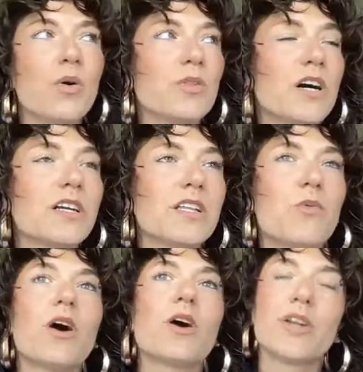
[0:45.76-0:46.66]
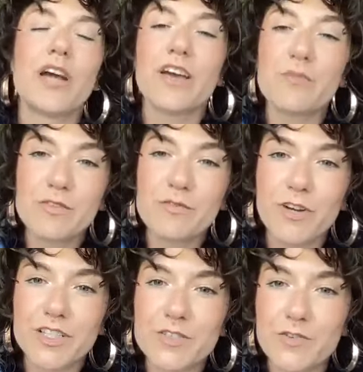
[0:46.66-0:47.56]
Luckily, Walker and I have been
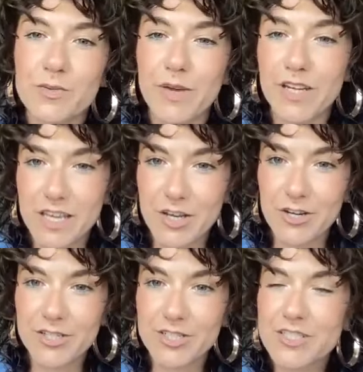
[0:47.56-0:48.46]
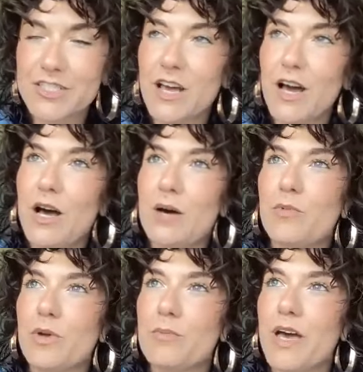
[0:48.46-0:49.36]
friends for many years.
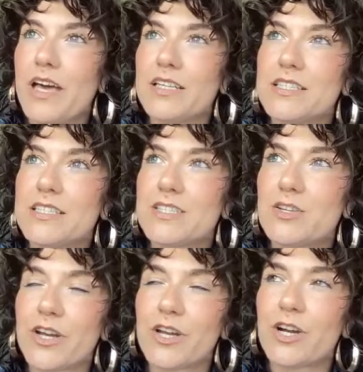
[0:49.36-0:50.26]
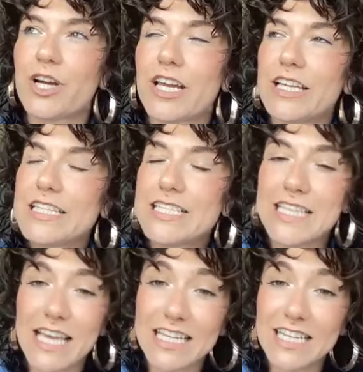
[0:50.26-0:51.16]
We met during Hurricane
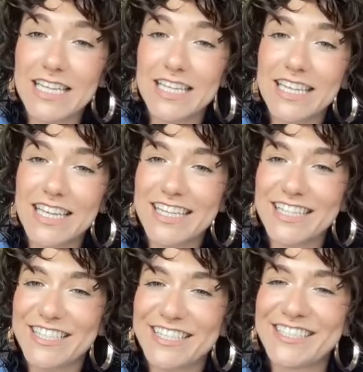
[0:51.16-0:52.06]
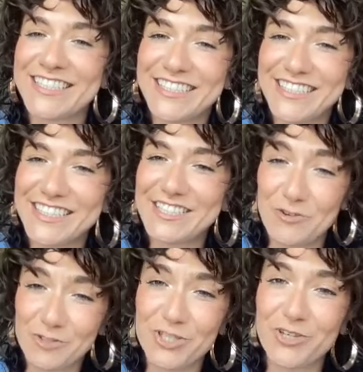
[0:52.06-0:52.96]
Sandy in
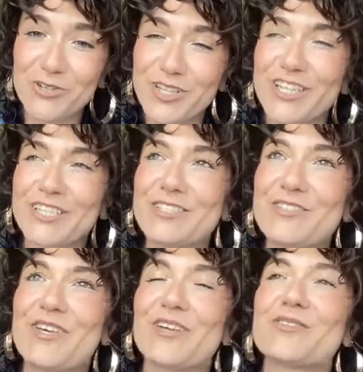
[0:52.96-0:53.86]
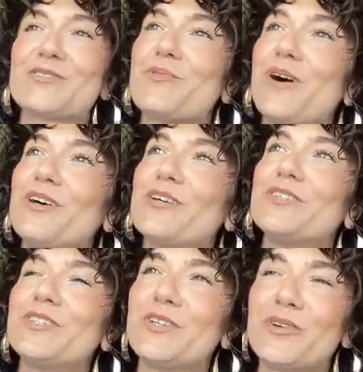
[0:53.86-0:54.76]
2012
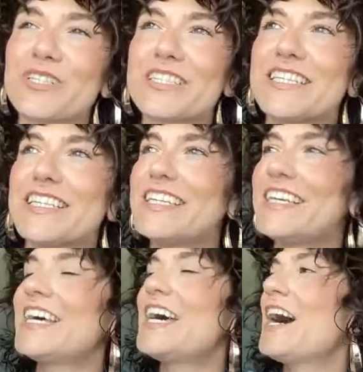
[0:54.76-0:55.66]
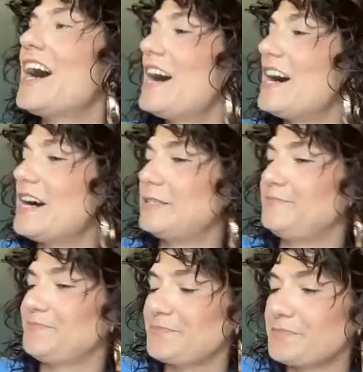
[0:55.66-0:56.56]
in New York City.
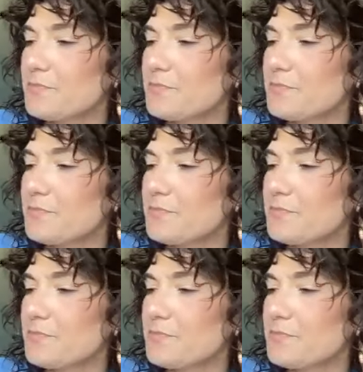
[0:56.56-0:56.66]
So